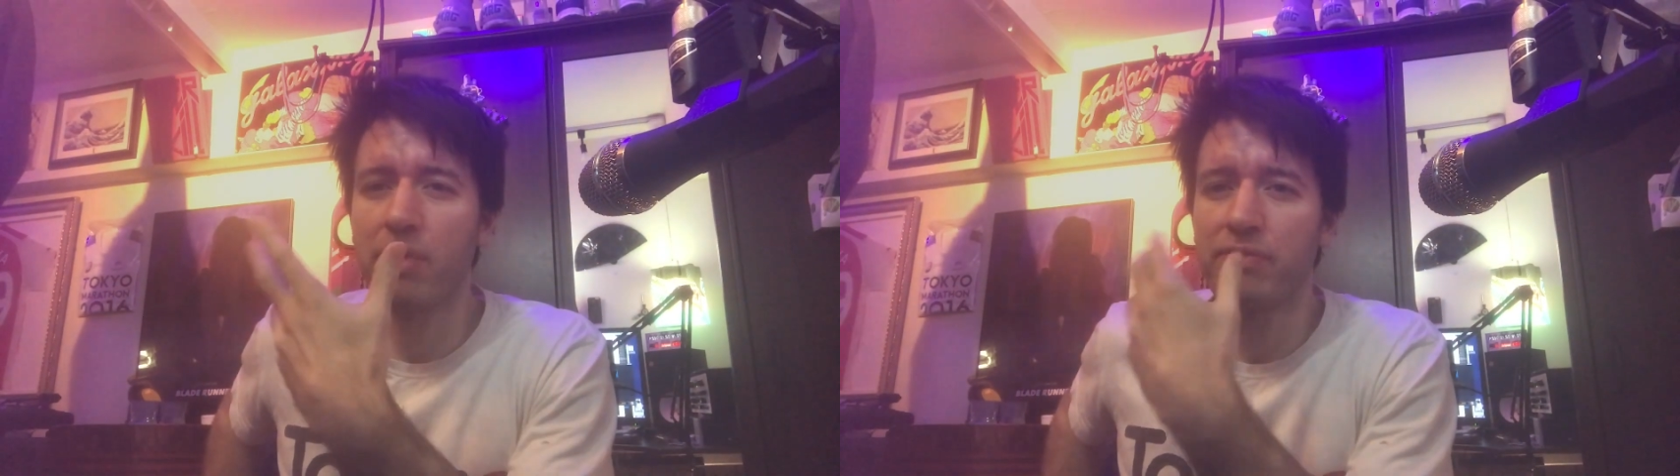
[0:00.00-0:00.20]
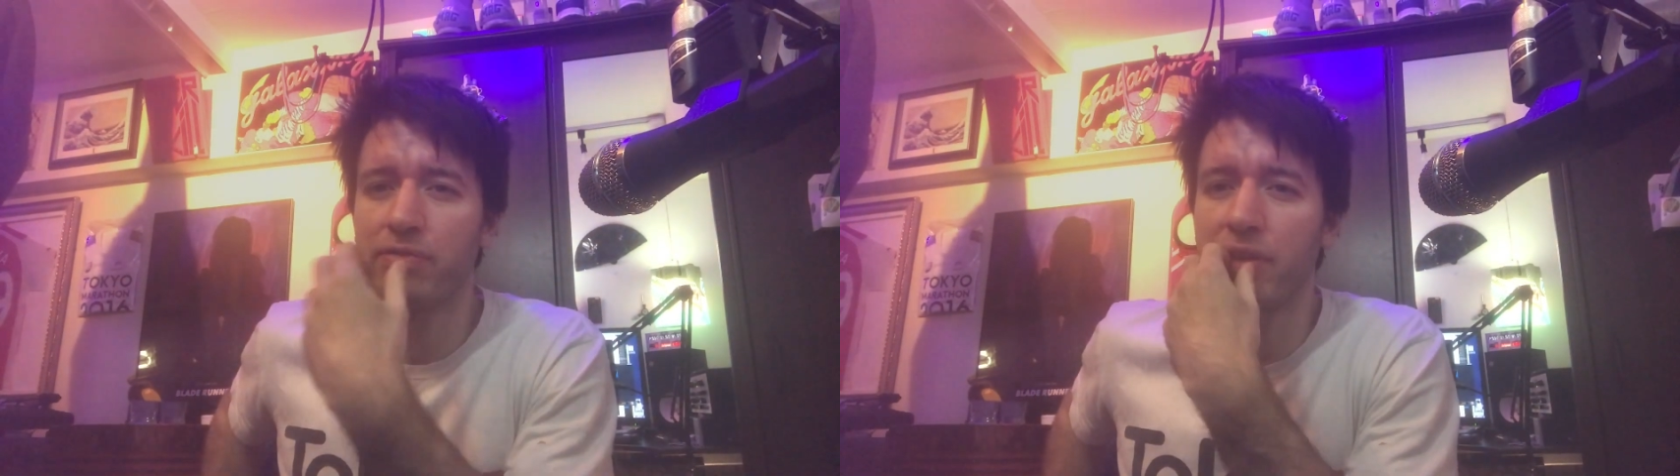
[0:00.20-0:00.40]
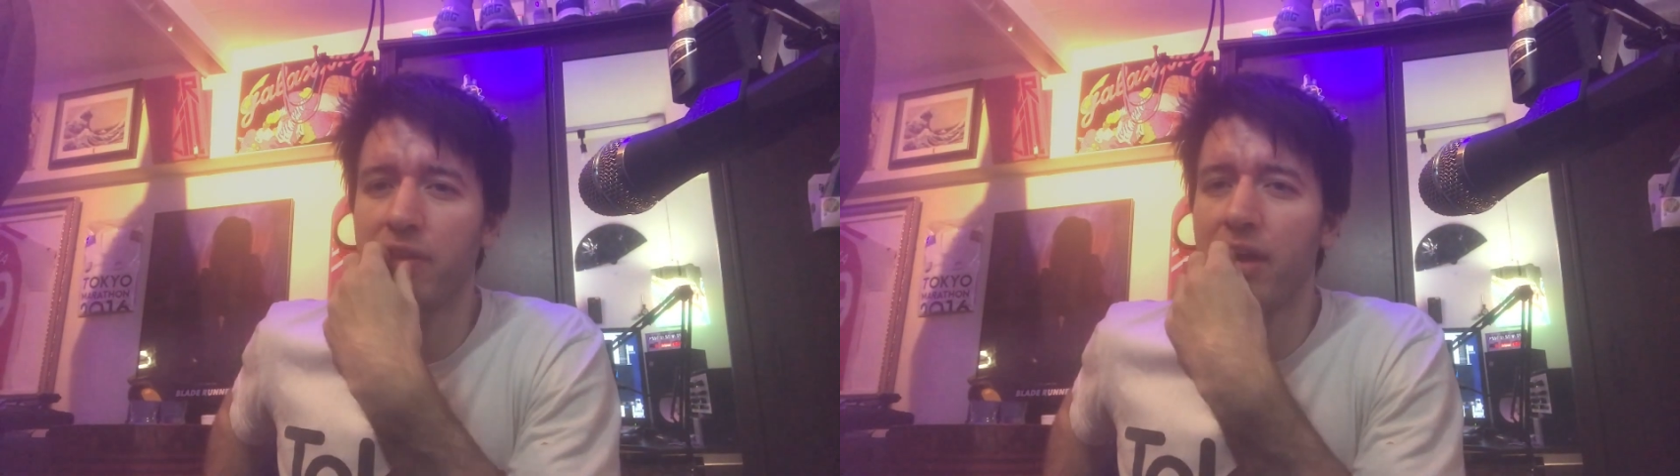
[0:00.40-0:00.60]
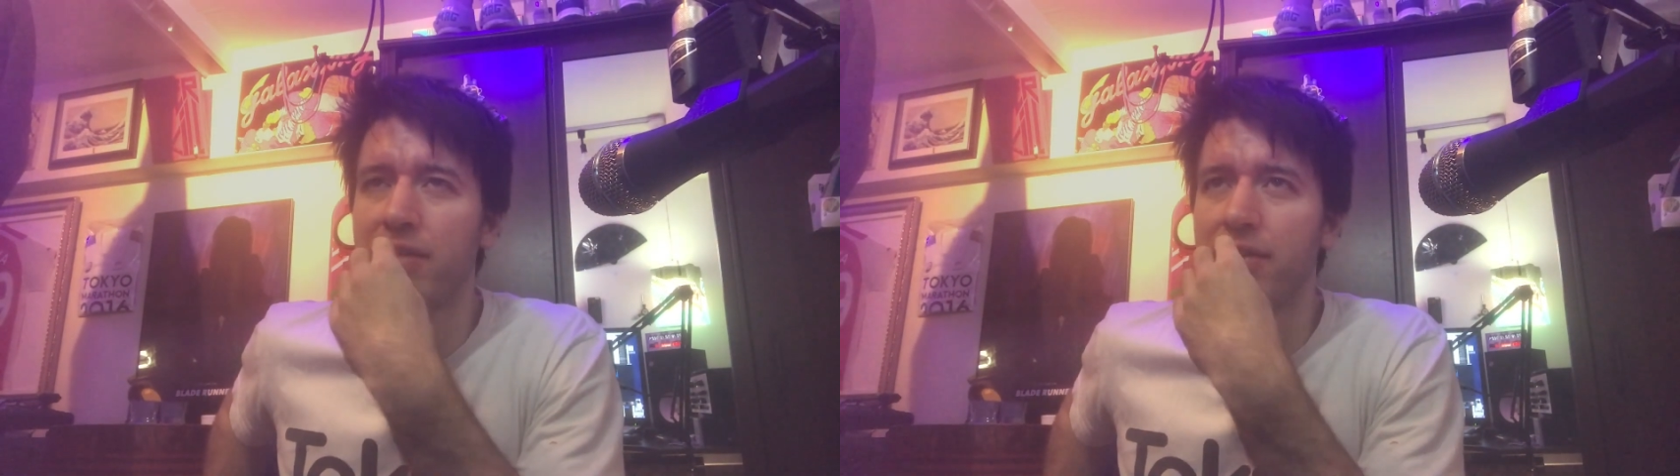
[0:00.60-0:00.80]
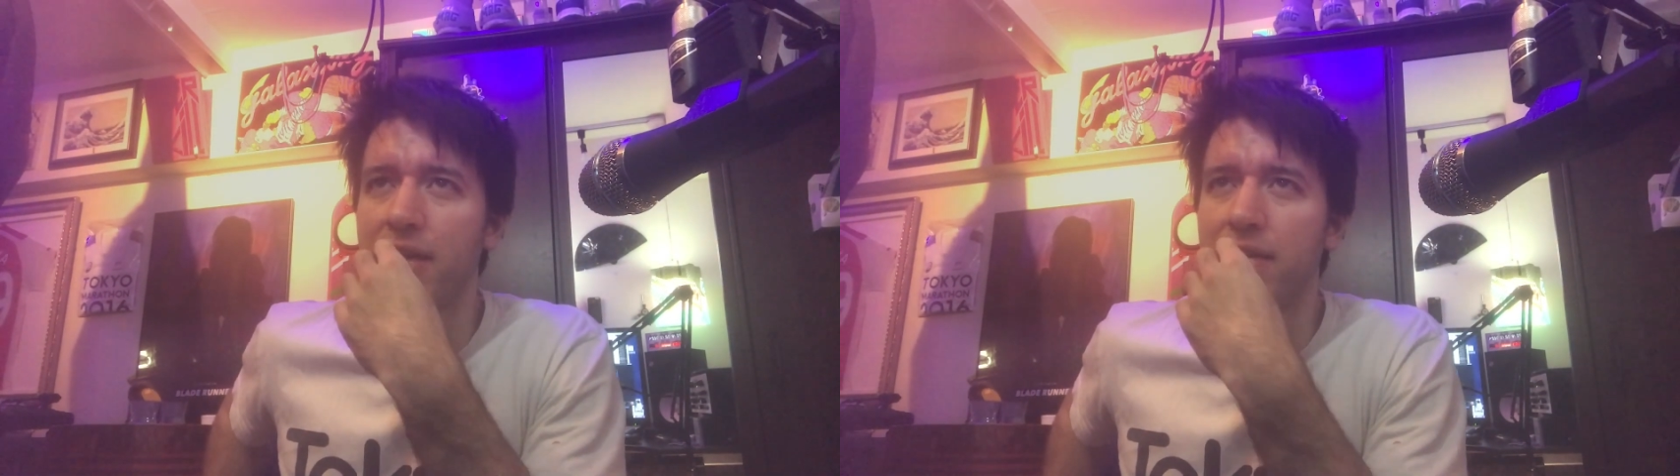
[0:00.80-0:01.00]
mind, from the
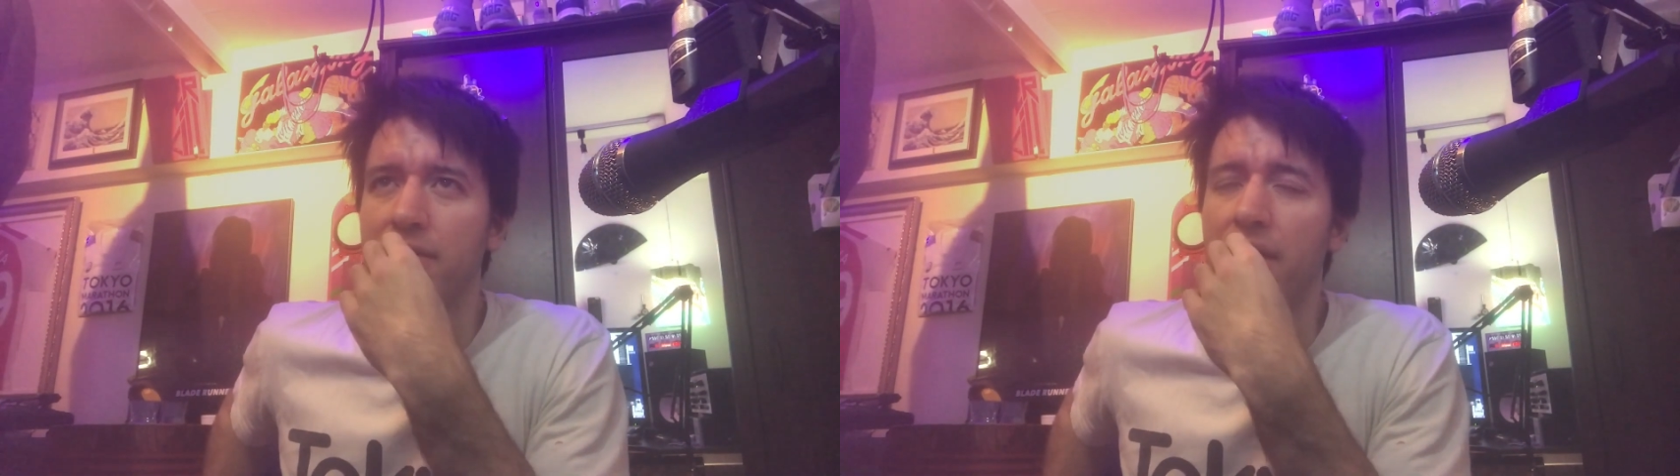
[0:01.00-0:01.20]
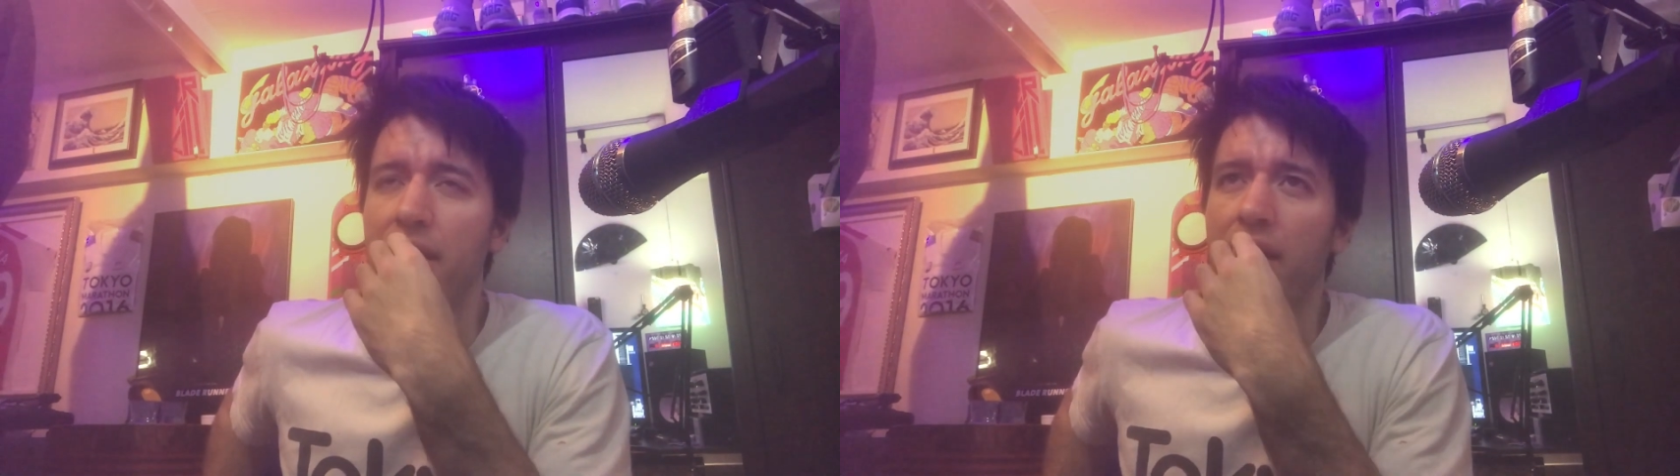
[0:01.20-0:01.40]
90s,